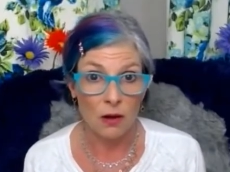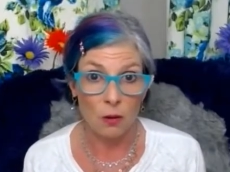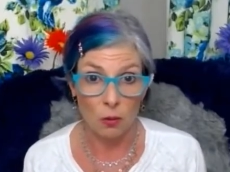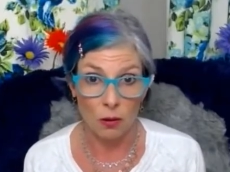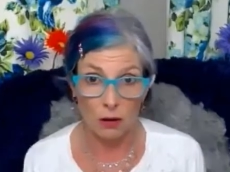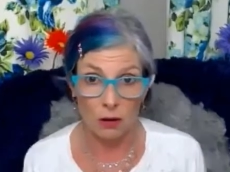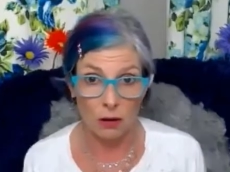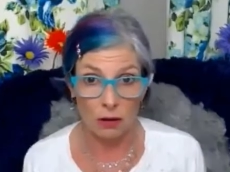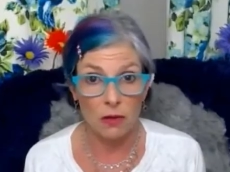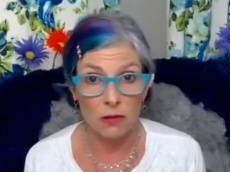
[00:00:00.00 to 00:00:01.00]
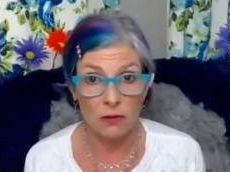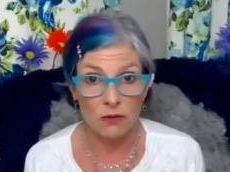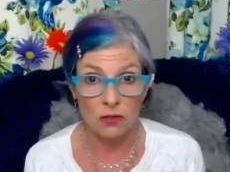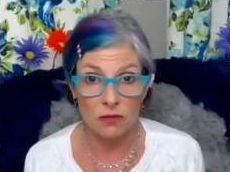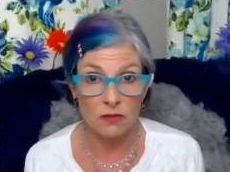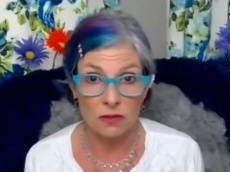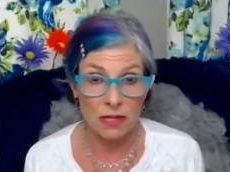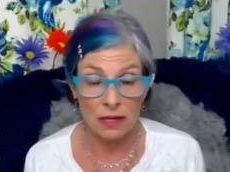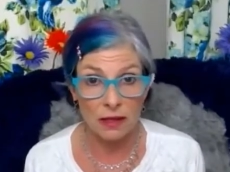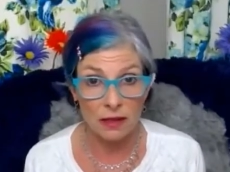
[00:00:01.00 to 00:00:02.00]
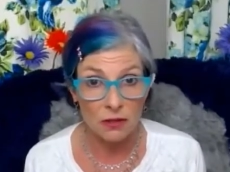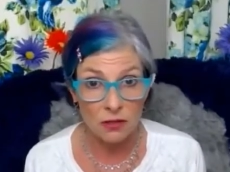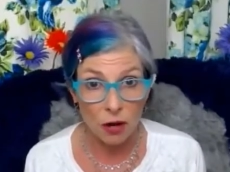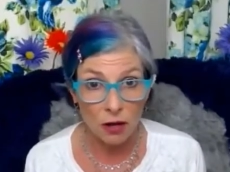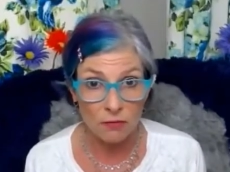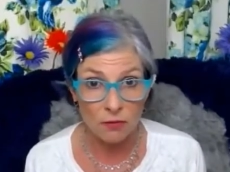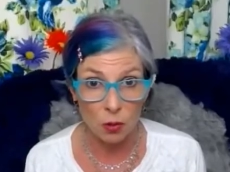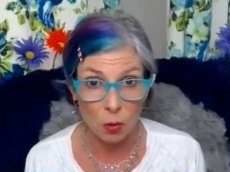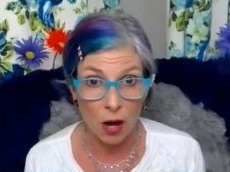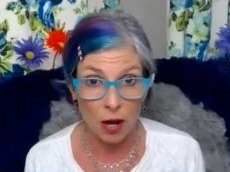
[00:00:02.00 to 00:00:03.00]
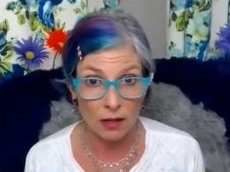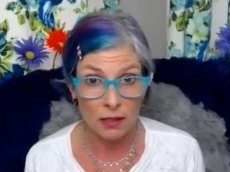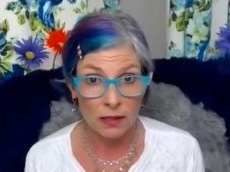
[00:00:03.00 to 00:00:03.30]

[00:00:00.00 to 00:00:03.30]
or just taking the dog for a walk